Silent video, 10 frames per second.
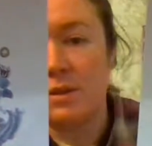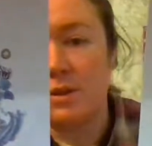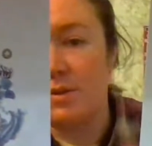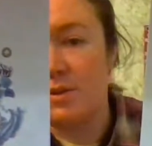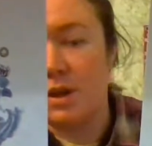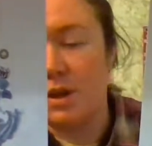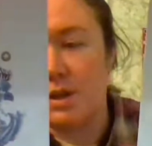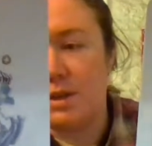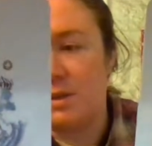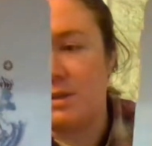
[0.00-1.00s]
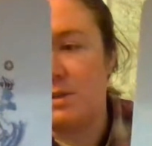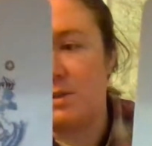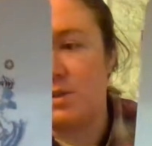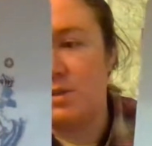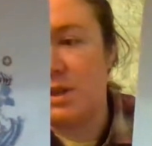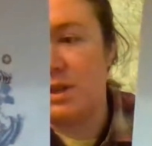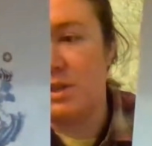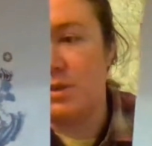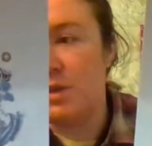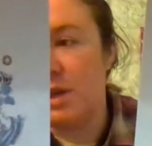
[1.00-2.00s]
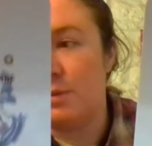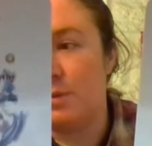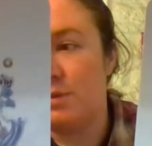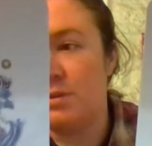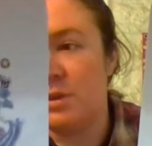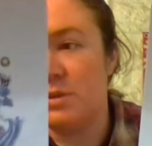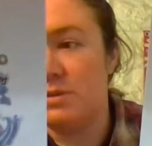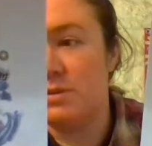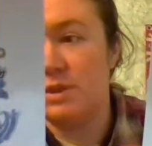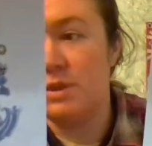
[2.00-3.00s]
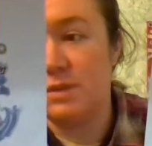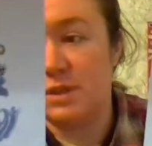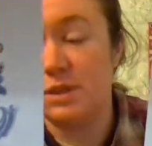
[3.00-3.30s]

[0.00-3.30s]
You're like, okay, well, you can either do this,